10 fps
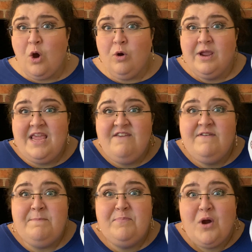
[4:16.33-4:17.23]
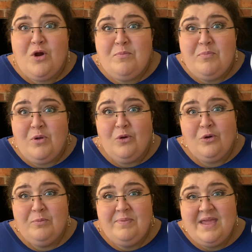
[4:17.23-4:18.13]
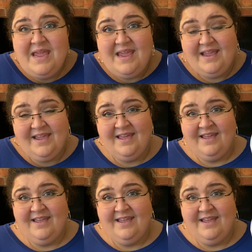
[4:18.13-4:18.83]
or even purple or pink.